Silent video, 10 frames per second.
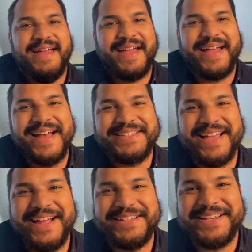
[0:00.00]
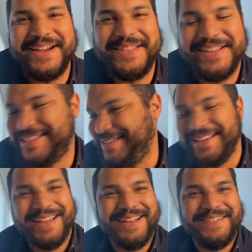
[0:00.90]
Hey guys, thought I'd share this
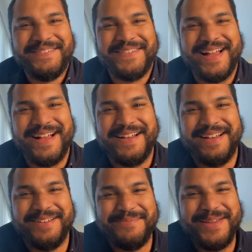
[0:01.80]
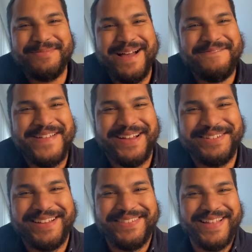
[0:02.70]
uh, meme I
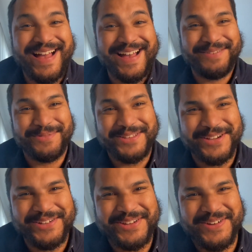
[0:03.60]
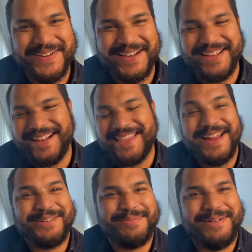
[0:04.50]
found online with Dogecoin. I
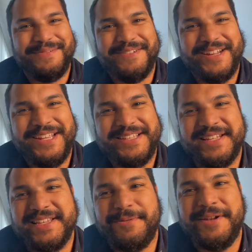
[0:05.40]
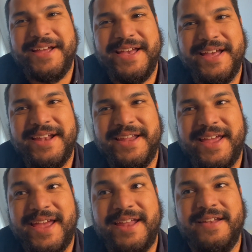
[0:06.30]
thought it was pretty funny since I went ahead
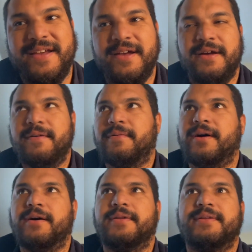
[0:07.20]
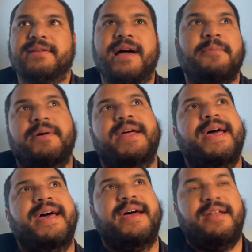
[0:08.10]
and, well, not went
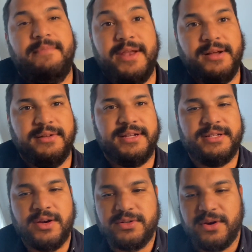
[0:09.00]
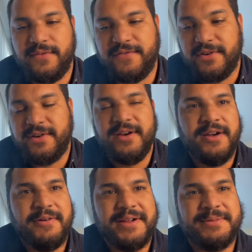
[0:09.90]
ahead. I've been holding Dogecoin for
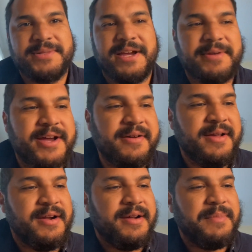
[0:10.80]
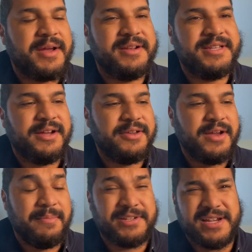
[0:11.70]
quite some time now. I'm not going to tell you
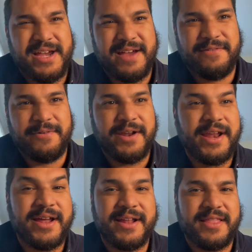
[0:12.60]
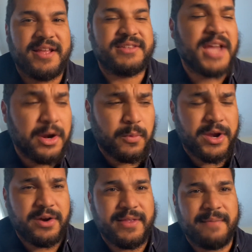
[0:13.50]
how much I have or what I, I think it's kind of
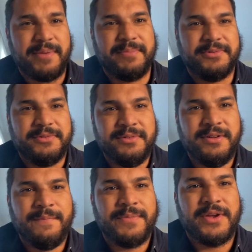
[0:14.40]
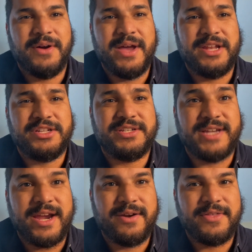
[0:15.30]
weird that people go ahead and
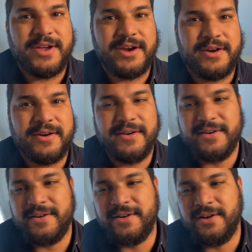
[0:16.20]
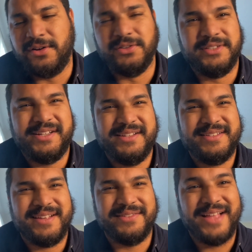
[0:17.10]
share their
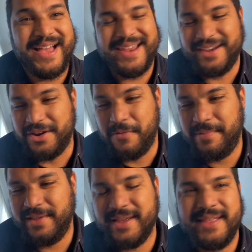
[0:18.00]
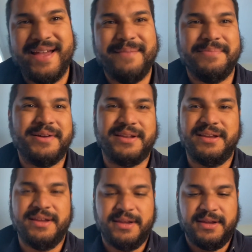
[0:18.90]
holdings online and open like that, but
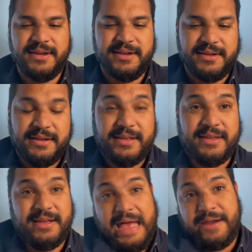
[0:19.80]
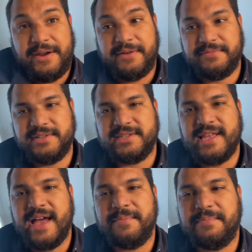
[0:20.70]
I don't know. Just
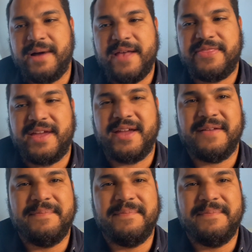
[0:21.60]
not my thing.